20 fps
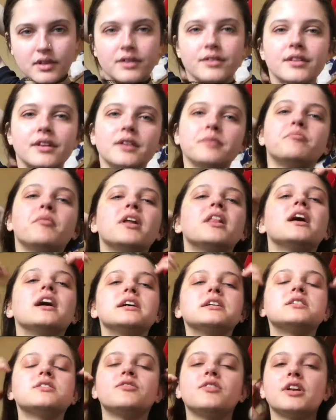in my
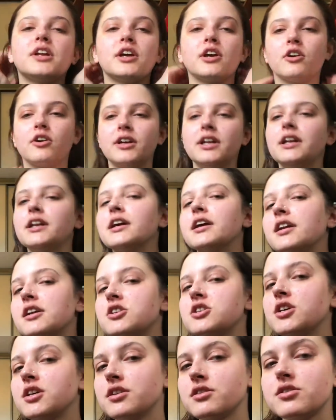last video I didn't get a
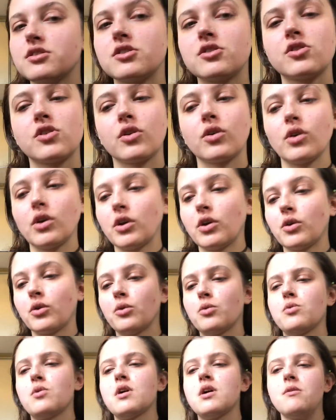chance to show
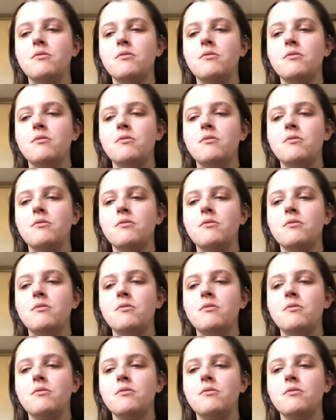you